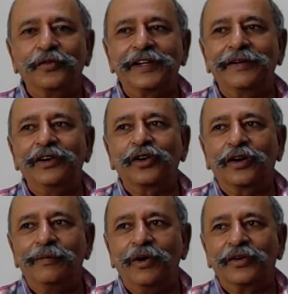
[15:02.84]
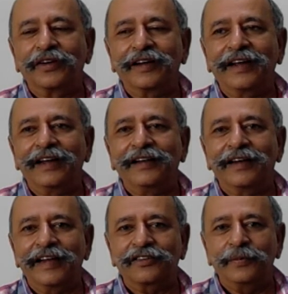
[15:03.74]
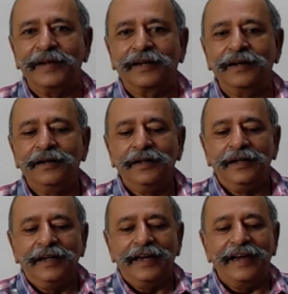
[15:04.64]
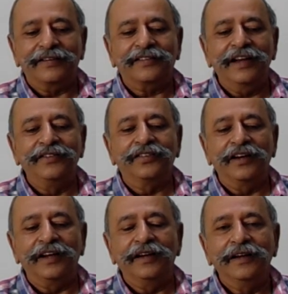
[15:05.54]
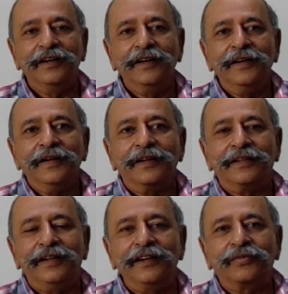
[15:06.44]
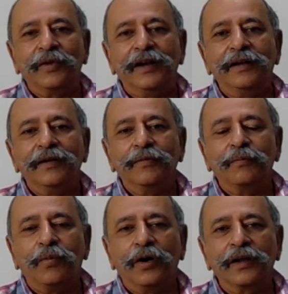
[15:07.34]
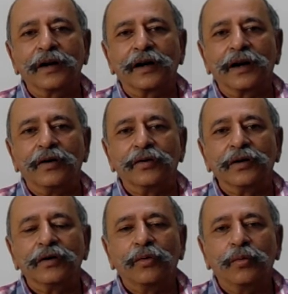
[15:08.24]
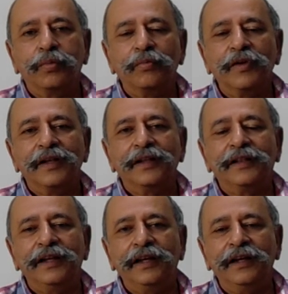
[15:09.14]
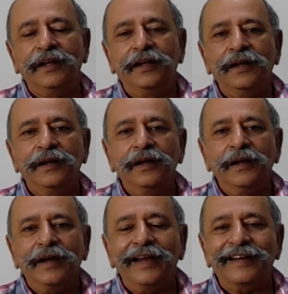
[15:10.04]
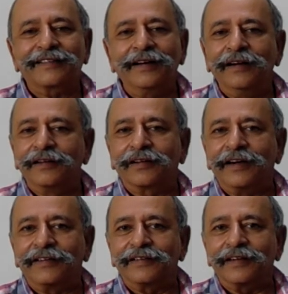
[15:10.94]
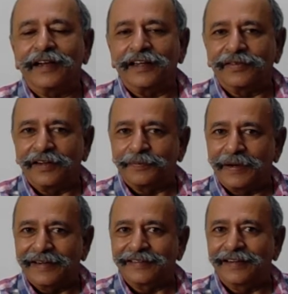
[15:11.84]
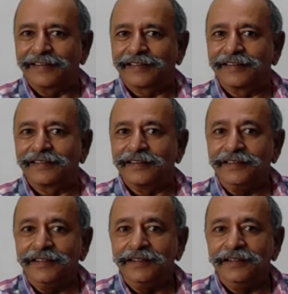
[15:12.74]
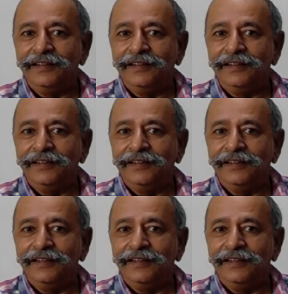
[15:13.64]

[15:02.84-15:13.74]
which I will talk about in the next week. Essentially, these will border around the external threats as far as Pakistan is concerned,